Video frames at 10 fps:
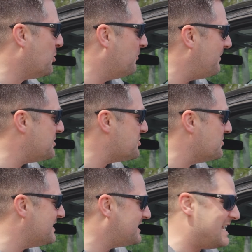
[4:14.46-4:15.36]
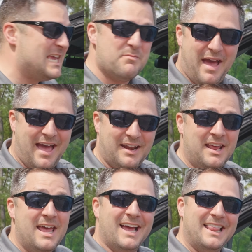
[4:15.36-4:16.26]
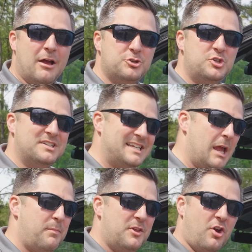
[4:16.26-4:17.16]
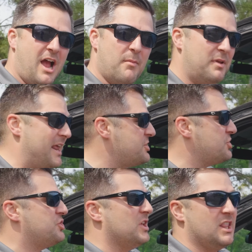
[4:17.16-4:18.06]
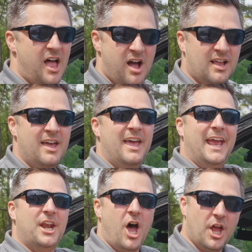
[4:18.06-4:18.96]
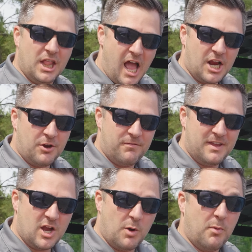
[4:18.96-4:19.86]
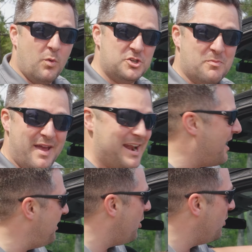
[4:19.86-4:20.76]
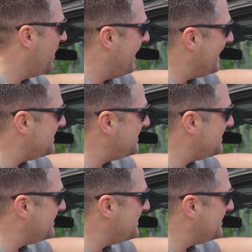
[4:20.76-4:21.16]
feature. This keypad allows you to type in your combination to lock and unlock your vehicle. But what you may not know is